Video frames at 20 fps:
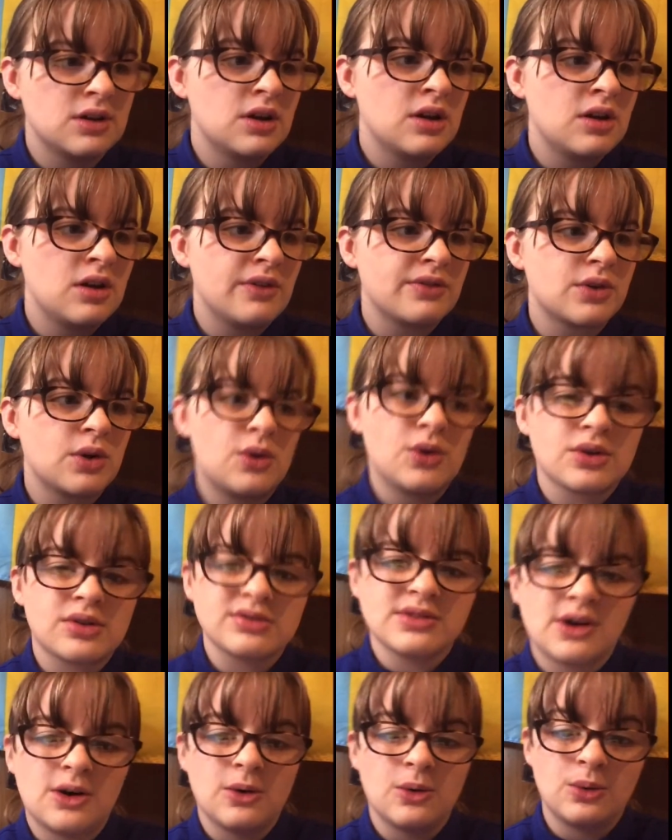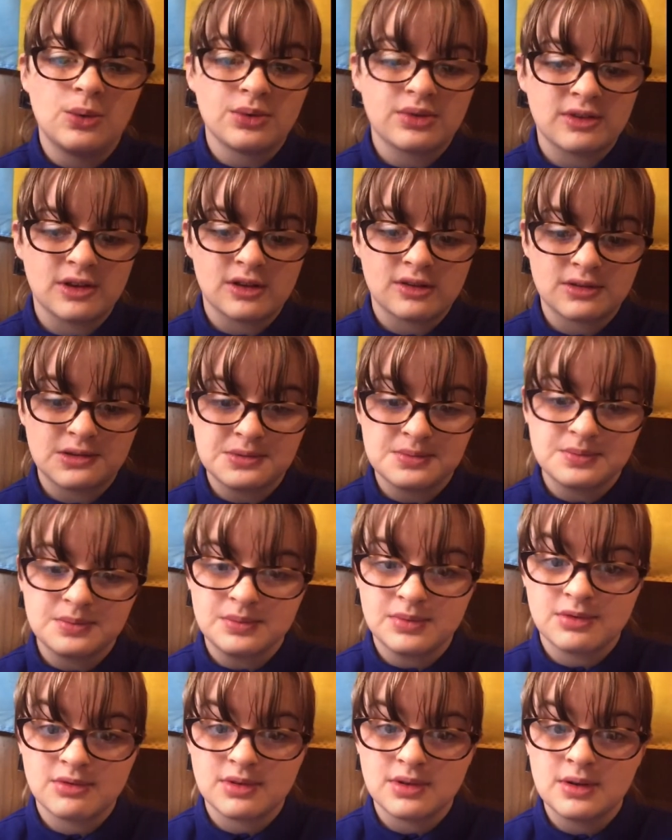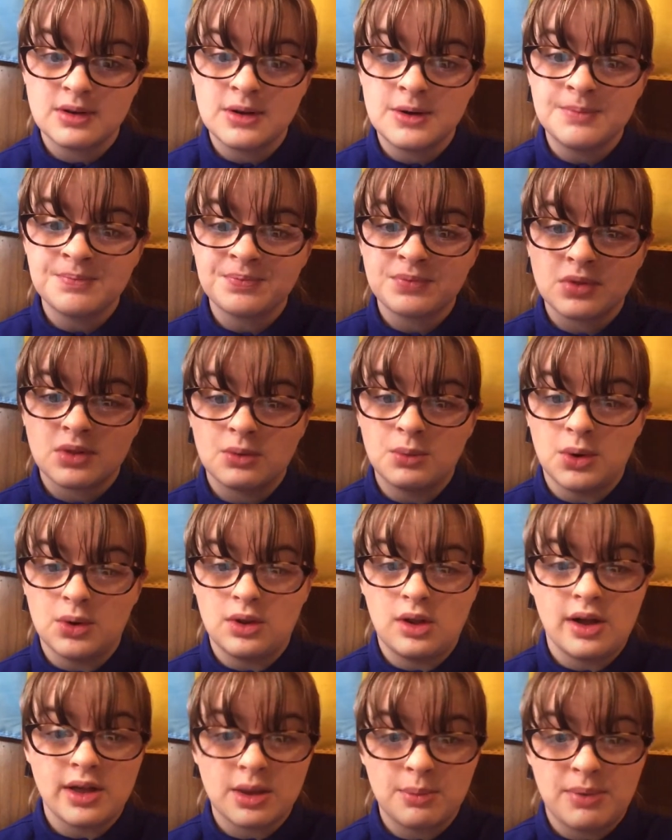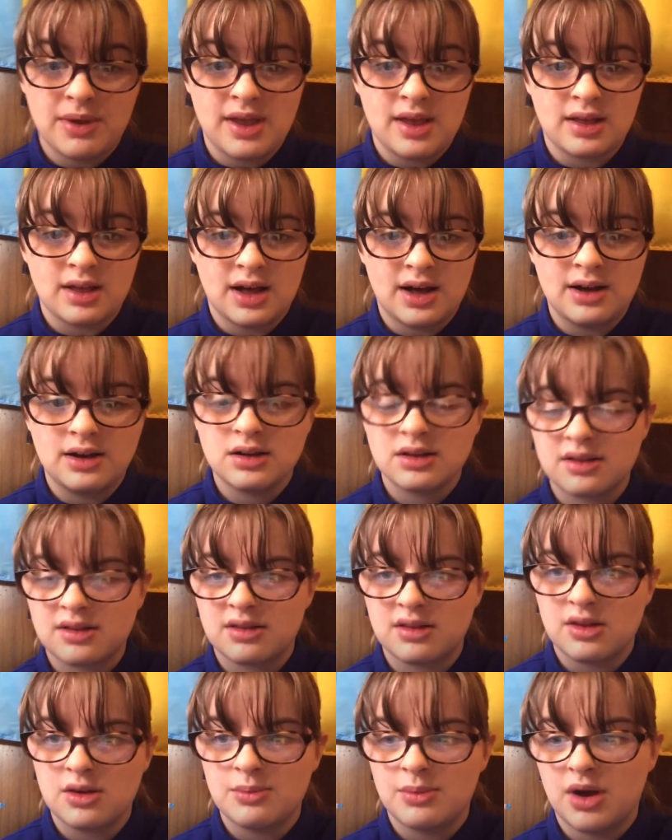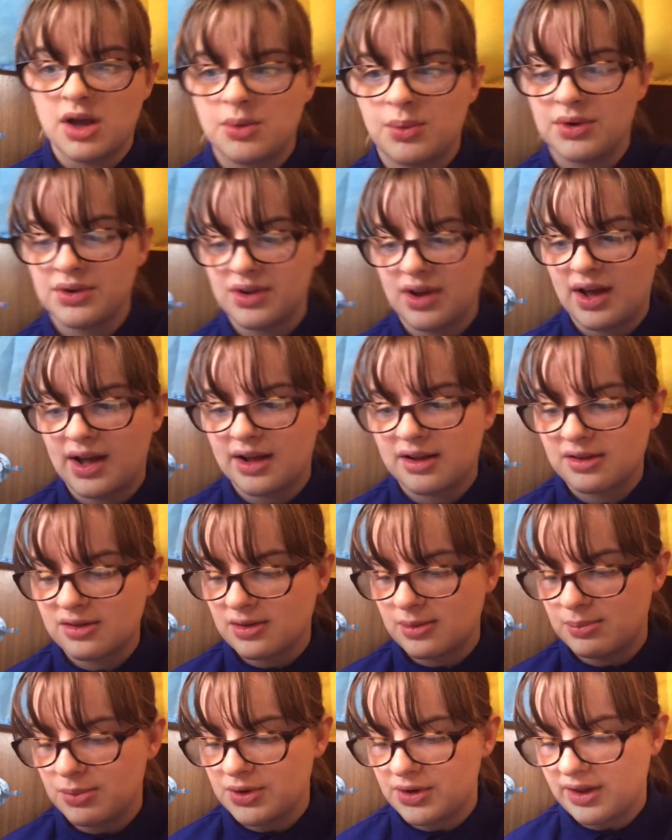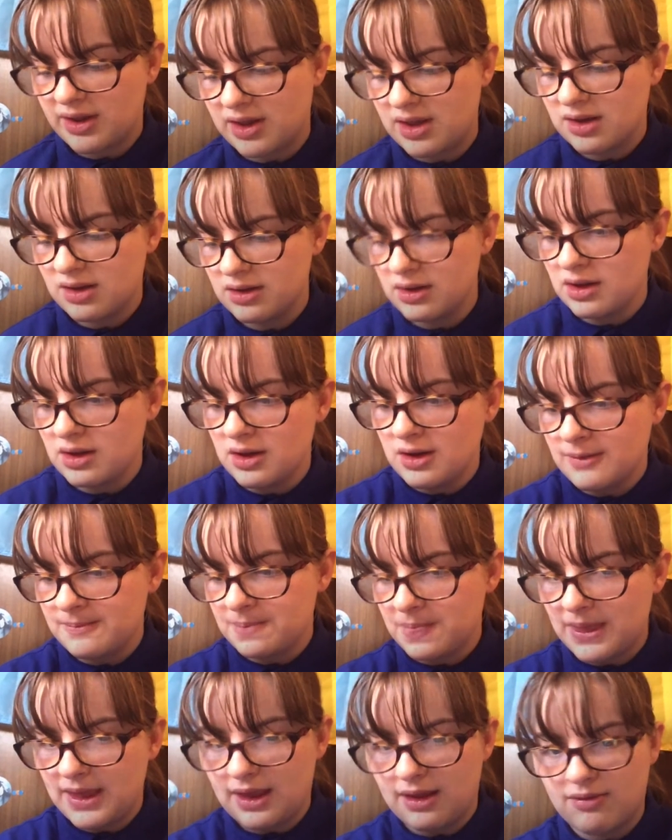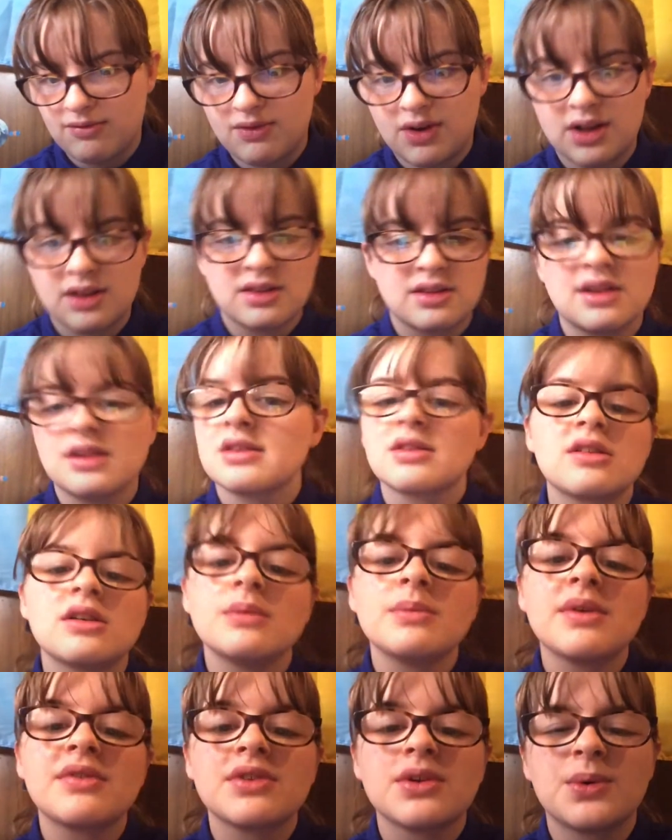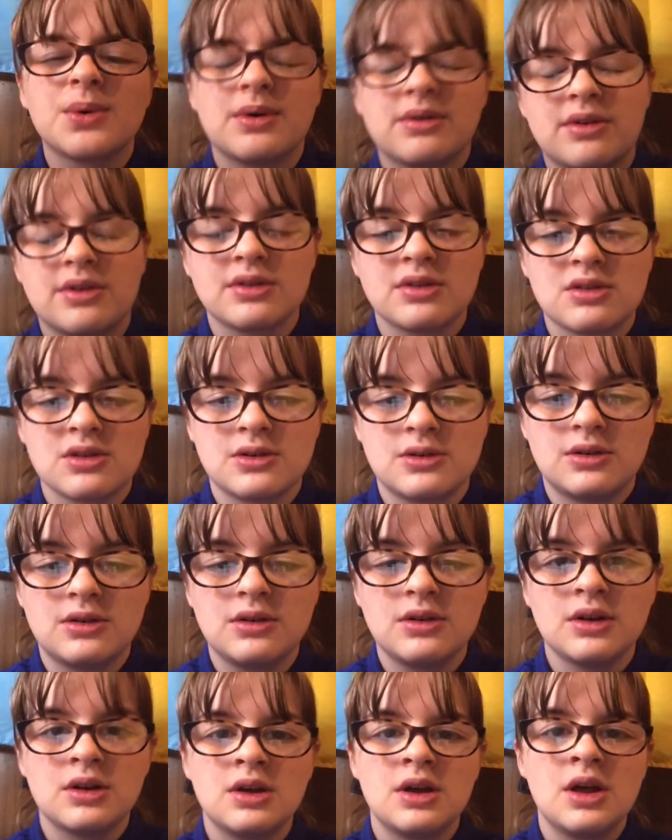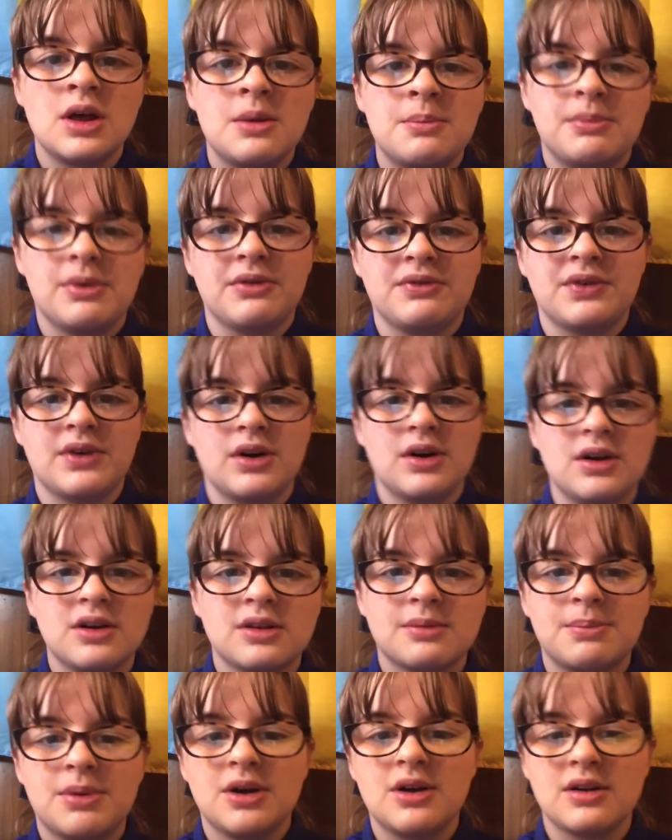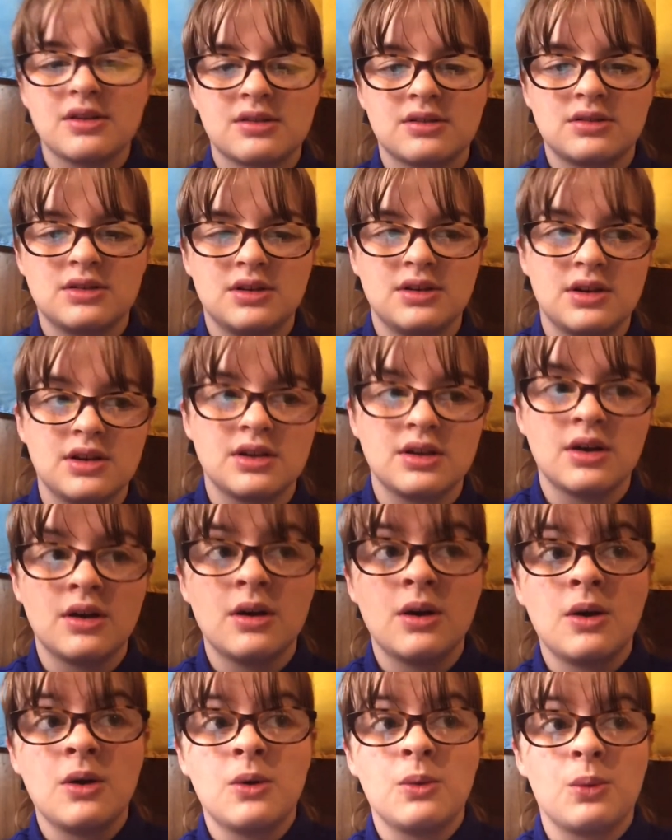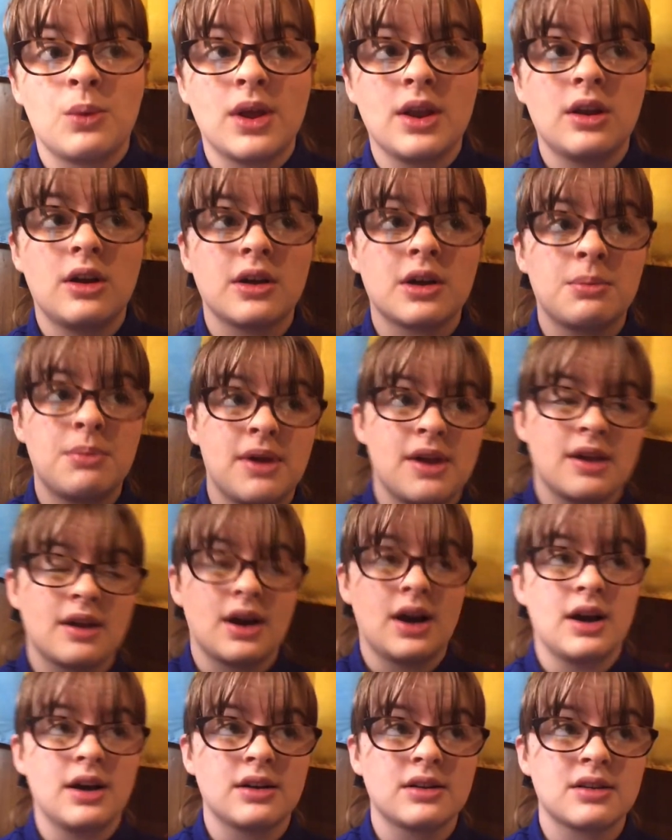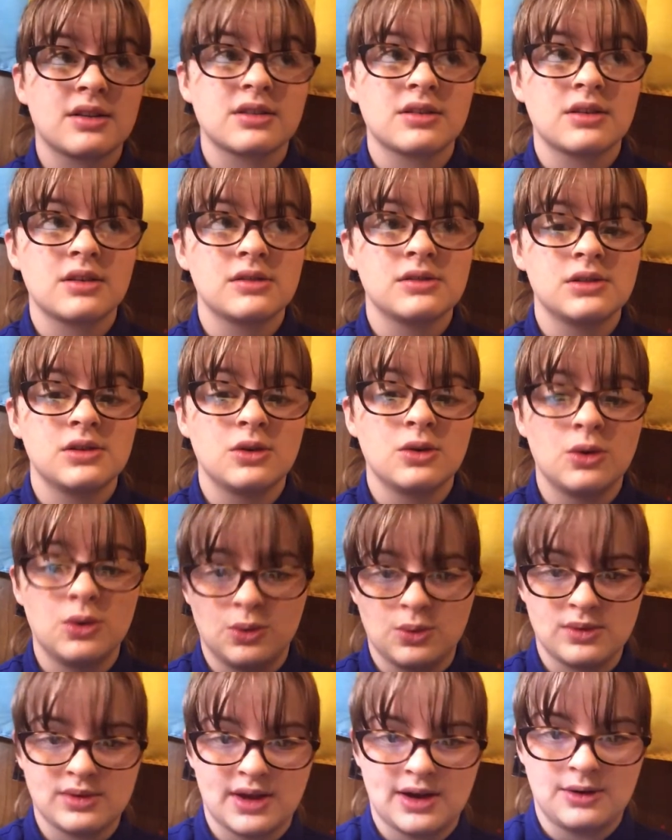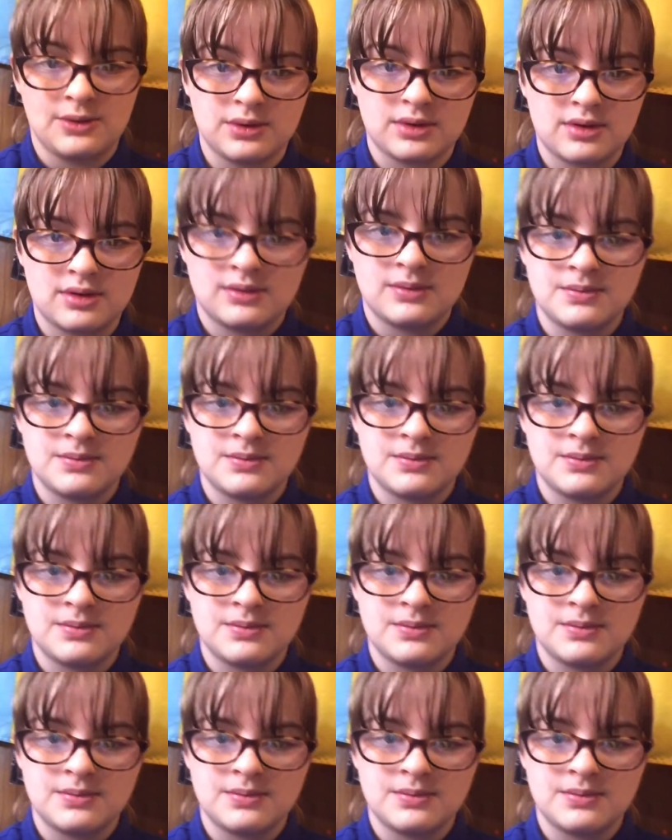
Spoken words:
Of course, not all systems will like being asked. You might want to ask somebody in that system if you are unsure. But for us personally, we like being asked who's out.